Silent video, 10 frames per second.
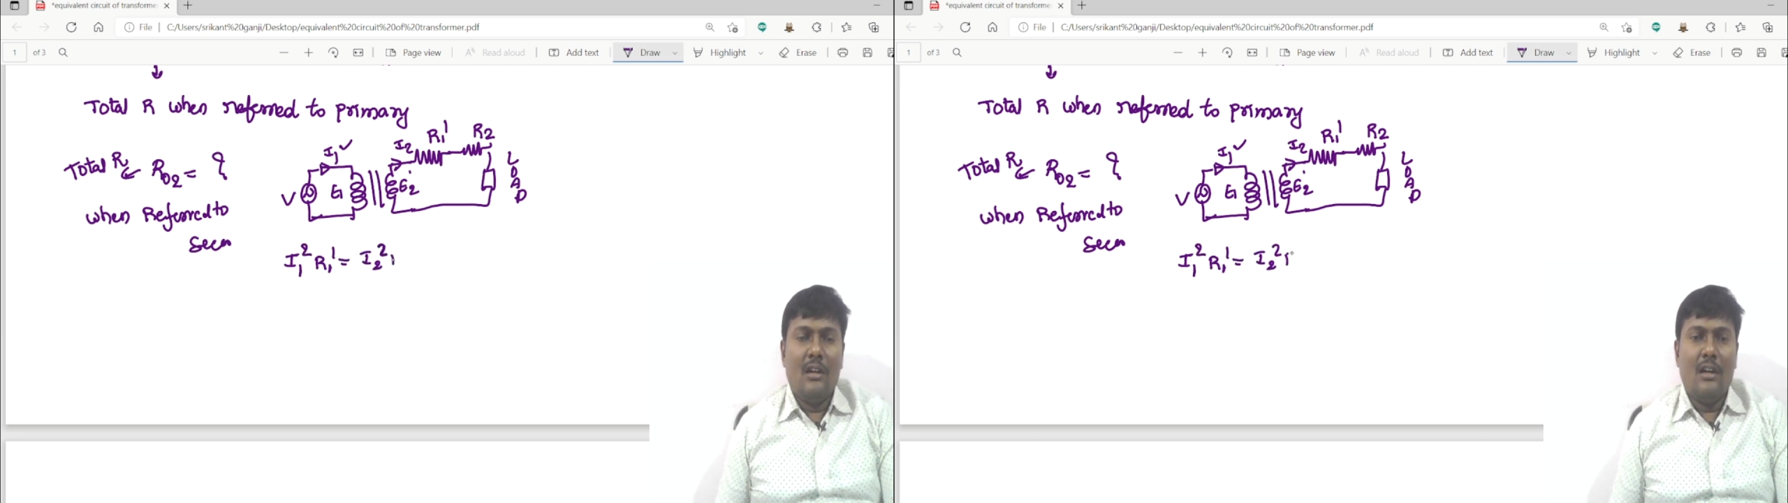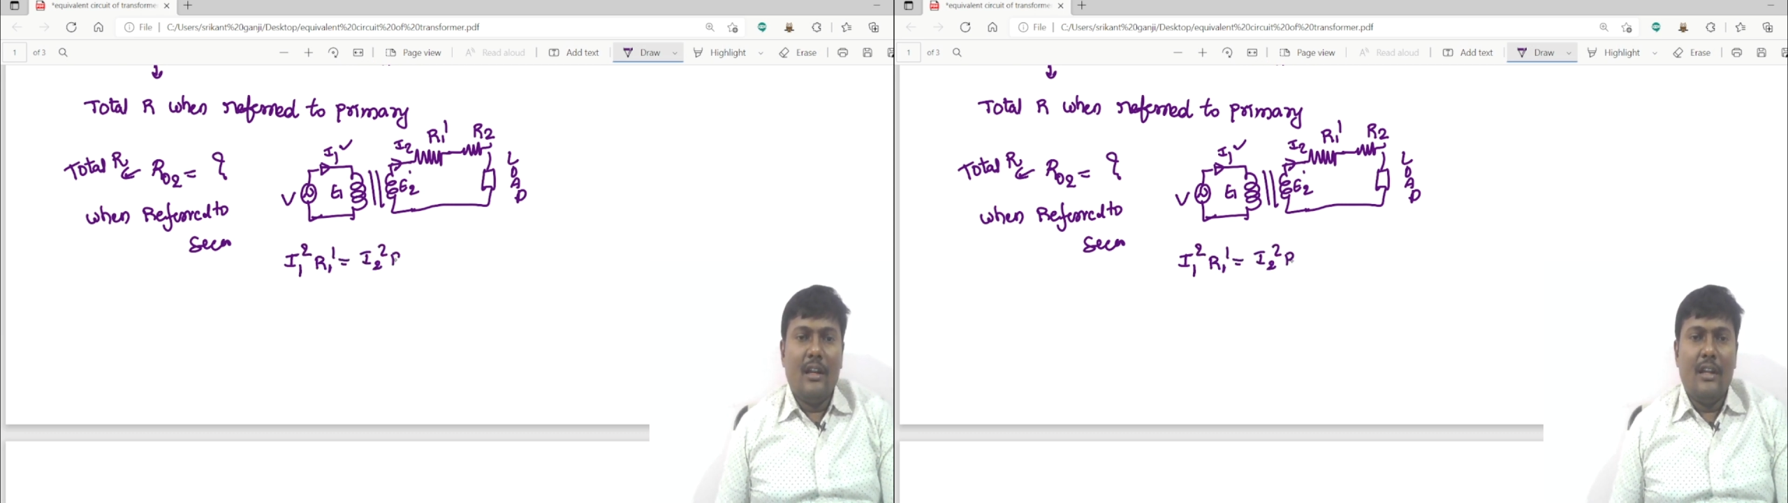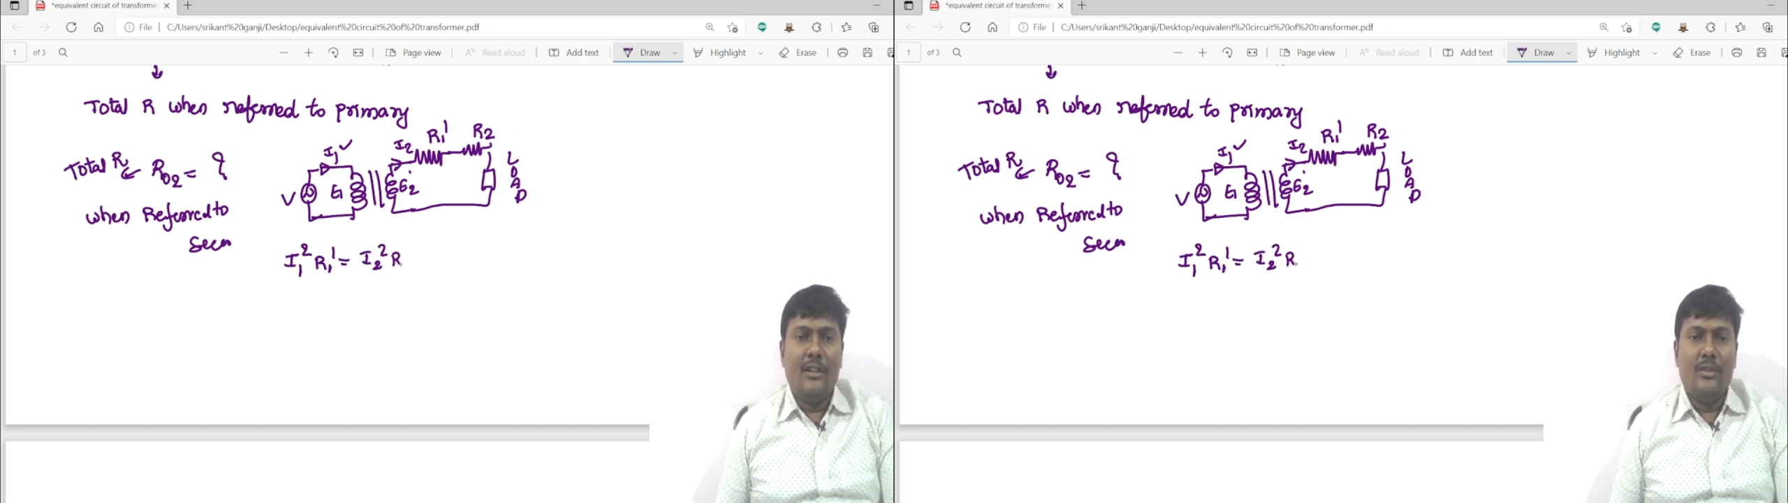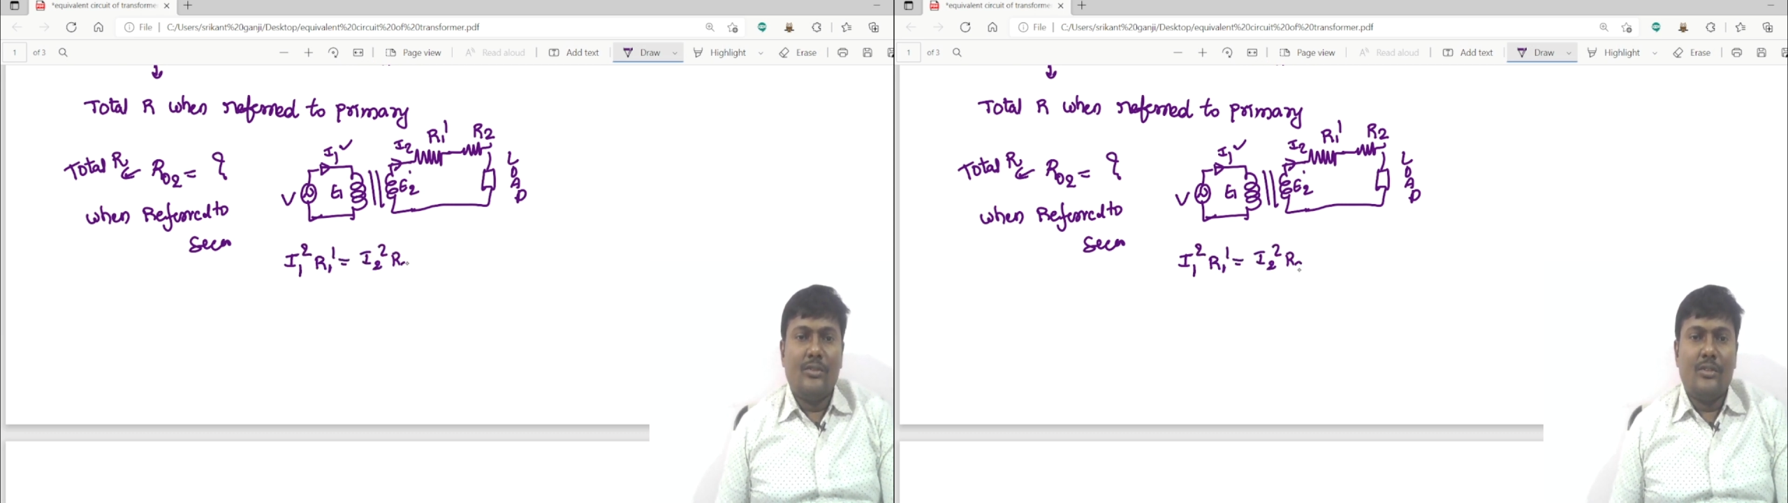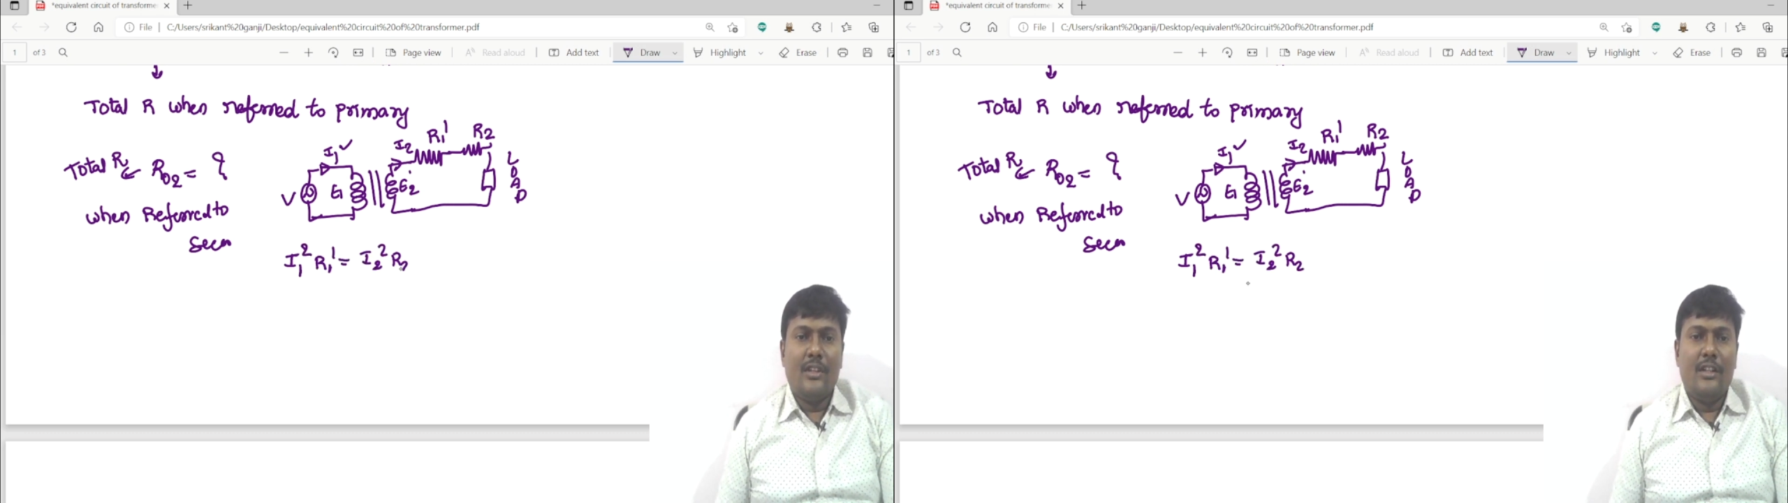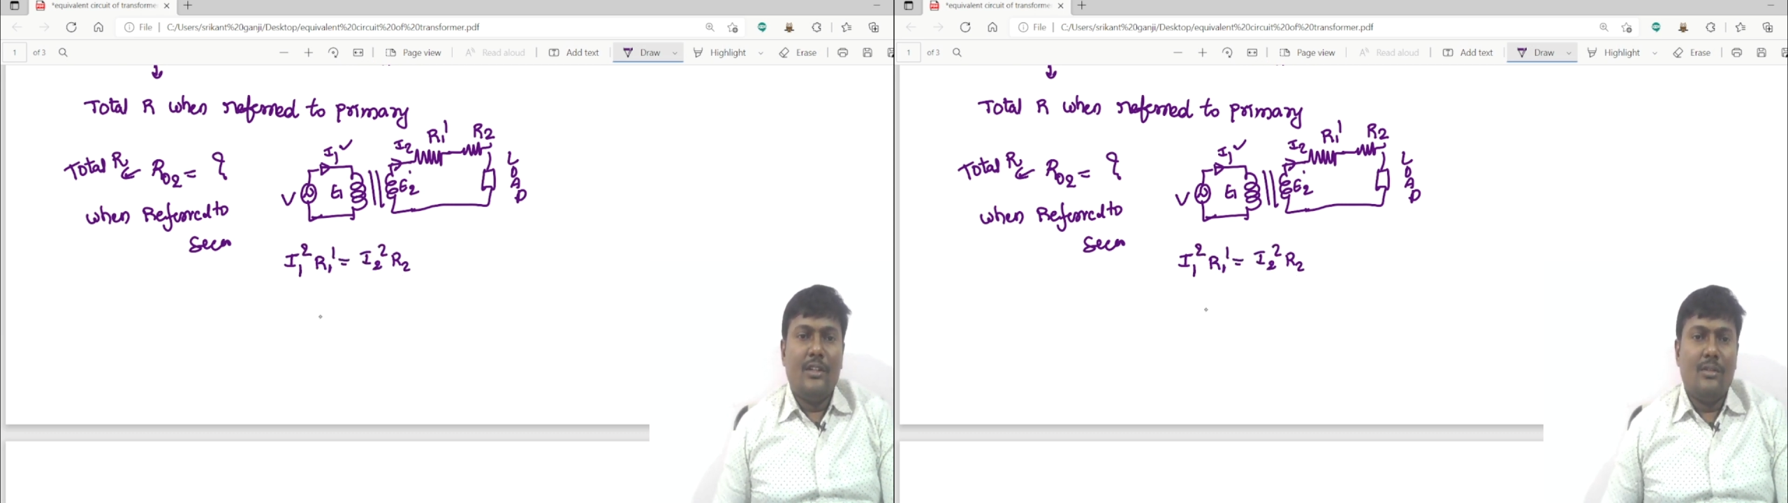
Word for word: I2 square into